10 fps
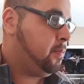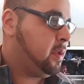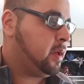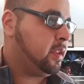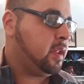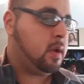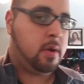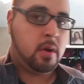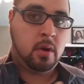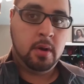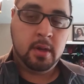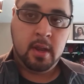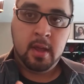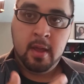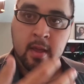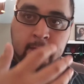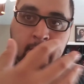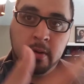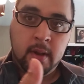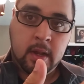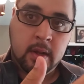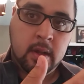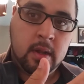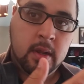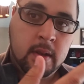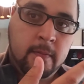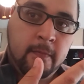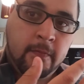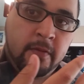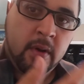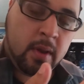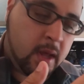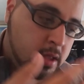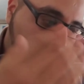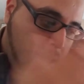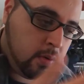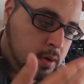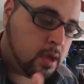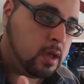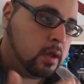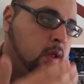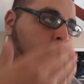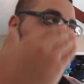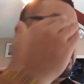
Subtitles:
Because it hurt. Felt like she or he